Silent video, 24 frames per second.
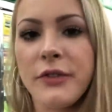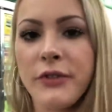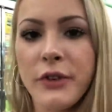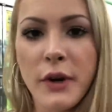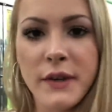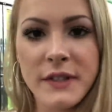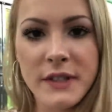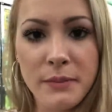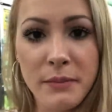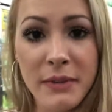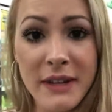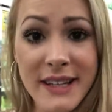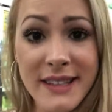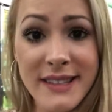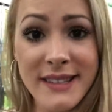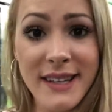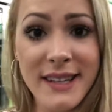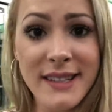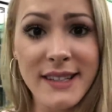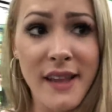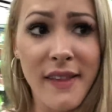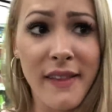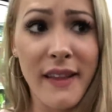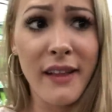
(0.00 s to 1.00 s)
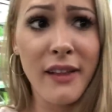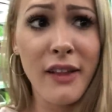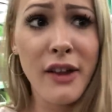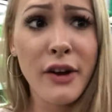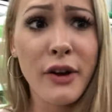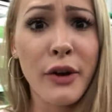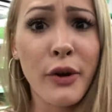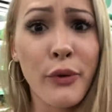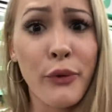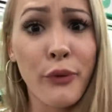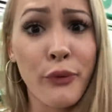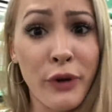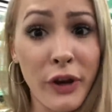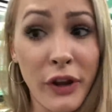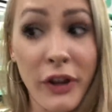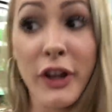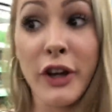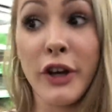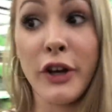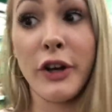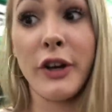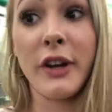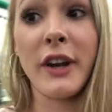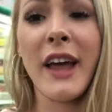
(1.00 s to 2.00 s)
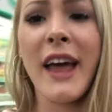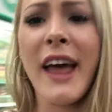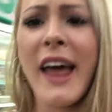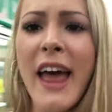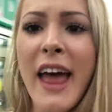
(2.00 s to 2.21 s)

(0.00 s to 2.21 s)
of frozen pizzas and they look really good.